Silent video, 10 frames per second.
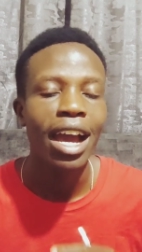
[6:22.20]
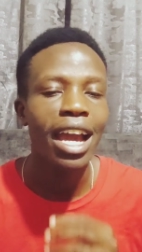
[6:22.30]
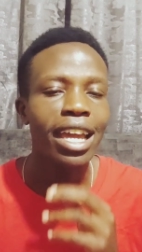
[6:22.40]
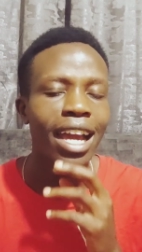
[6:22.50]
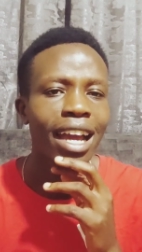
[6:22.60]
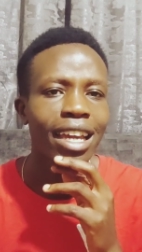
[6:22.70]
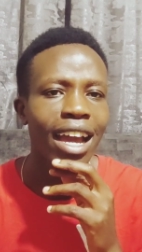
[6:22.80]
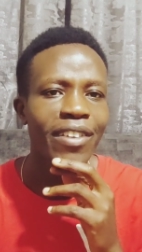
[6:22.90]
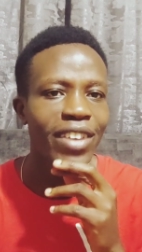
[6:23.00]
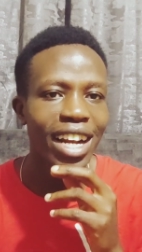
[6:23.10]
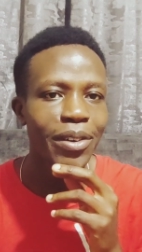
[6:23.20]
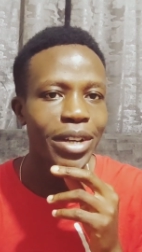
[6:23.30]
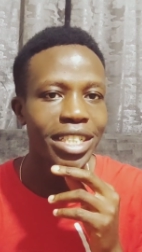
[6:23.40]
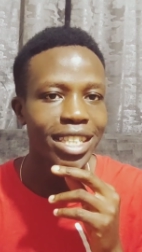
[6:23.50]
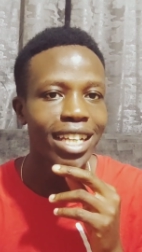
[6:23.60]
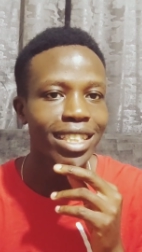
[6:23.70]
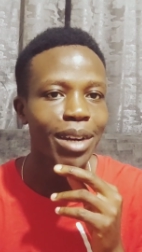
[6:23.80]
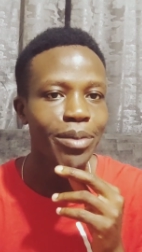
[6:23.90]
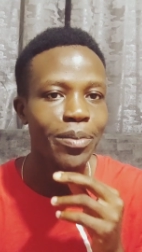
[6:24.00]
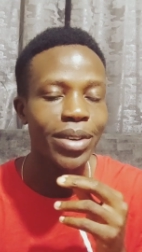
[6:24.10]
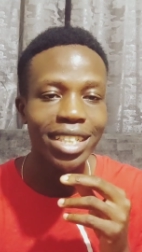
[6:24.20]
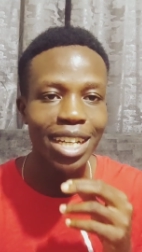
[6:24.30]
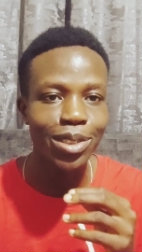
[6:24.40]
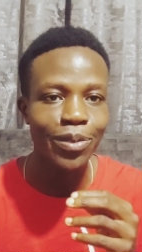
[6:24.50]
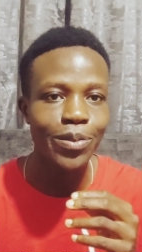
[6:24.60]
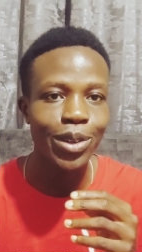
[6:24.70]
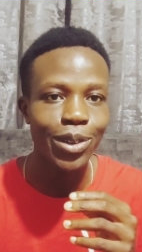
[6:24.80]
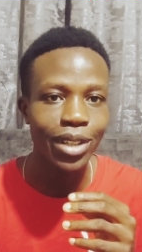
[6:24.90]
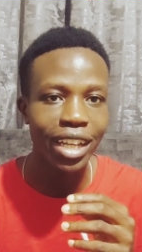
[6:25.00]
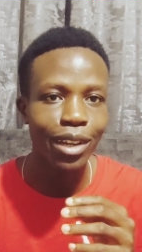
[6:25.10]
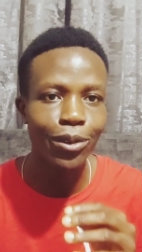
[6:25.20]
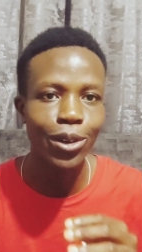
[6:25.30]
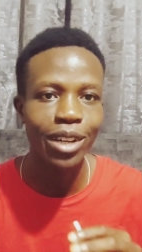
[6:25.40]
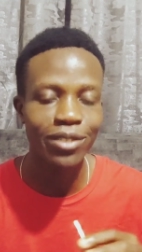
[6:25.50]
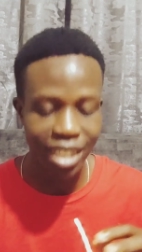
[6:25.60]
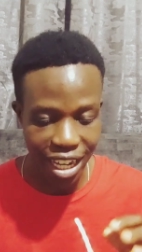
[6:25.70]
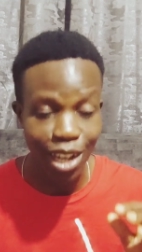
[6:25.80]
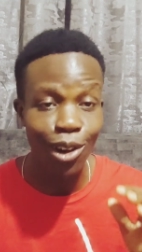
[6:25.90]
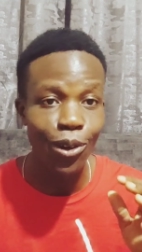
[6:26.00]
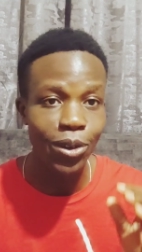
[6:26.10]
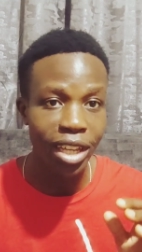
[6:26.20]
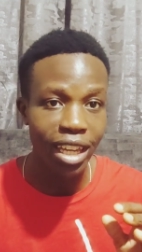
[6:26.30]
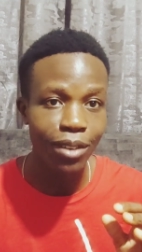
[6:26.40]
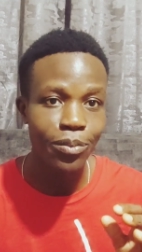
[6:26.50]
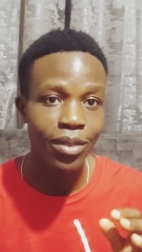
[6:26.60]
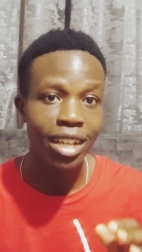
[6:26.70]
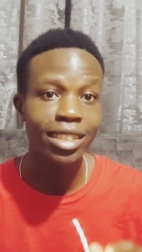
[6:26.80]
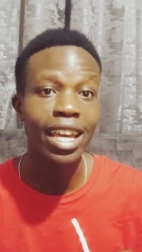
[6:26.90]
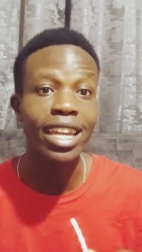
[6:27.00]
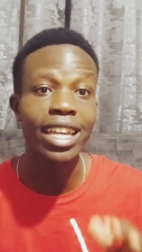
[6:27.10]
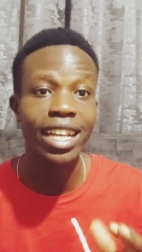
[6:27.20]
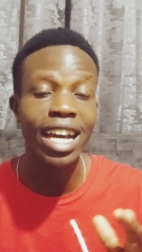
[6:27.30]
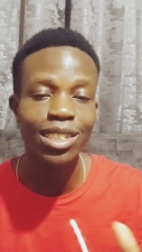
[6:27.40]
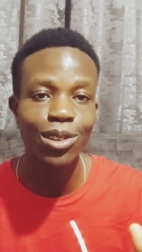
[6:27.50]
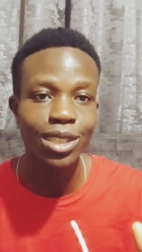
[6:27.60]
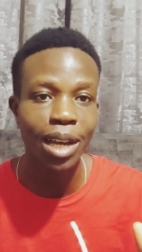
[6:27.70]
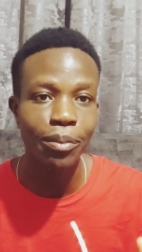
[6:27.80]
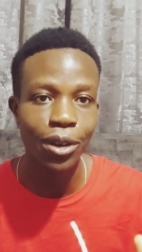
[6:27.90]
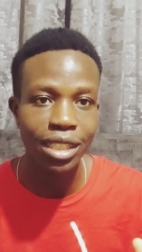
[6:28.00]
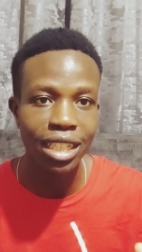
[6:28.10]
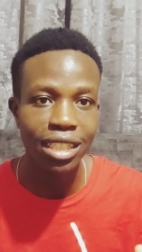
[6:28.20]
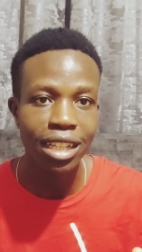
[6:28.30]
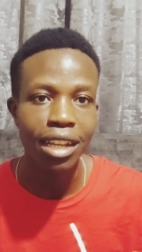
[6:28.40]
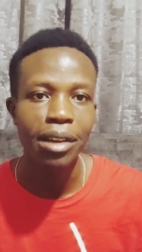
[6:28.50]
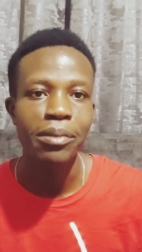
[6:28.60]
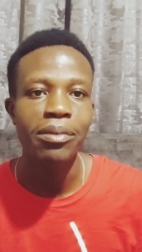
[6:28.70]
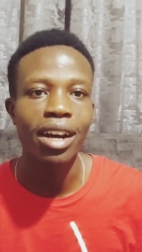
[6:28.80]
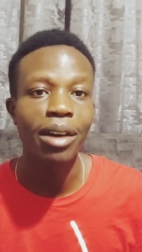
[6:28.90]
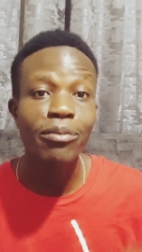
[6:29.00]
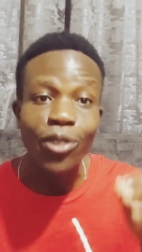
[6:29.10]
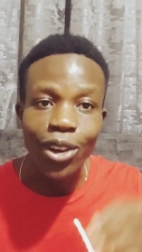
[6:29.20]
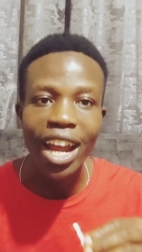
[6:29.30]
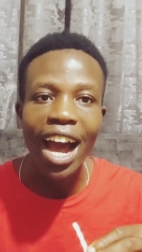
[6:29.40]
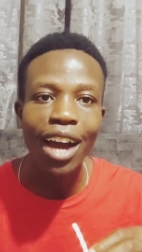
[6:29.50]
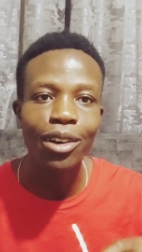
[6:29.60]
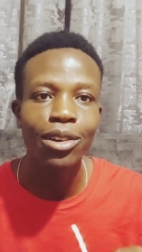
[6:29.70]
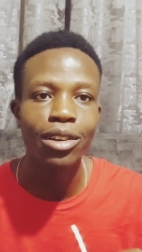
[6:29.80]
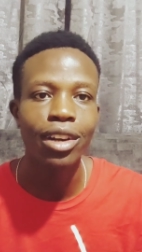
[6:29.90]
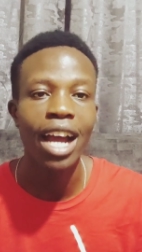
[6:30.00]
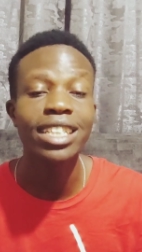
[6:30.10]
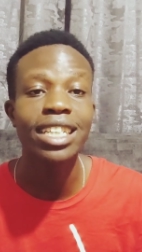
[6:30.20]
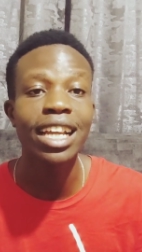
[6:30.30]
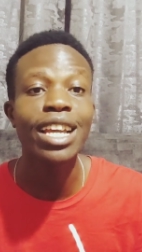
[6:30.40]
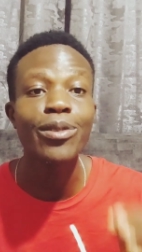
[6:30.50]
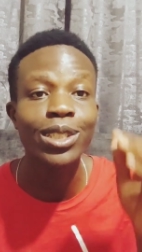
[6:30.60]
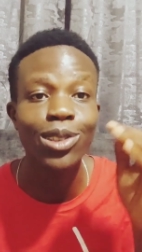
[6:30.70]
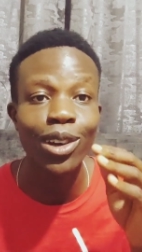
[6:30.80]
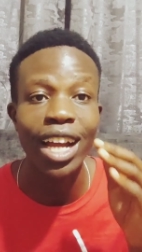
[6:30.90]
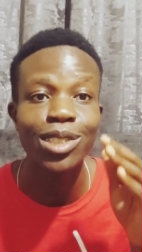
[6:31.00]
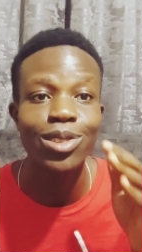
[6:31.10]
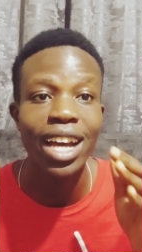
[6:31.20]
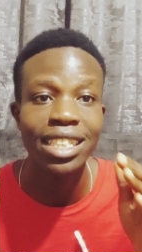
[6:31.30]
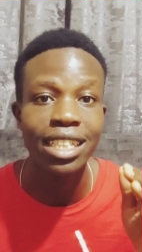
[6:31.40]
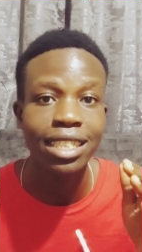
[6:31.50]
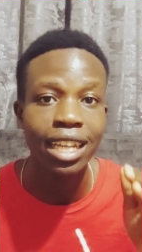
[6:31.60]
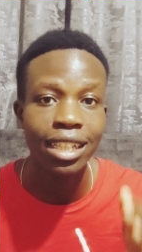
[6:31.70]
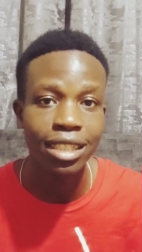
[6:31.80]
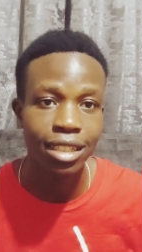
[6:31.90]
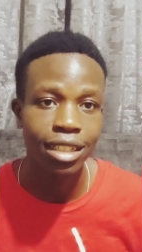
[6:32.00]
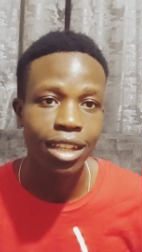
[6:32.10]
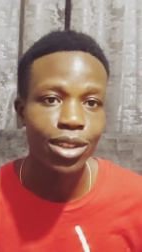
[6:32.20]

I, I, I really wish that um, the president of Burundi would have stayed low key, saying he does not support it um, for now until he was cornered to that extent.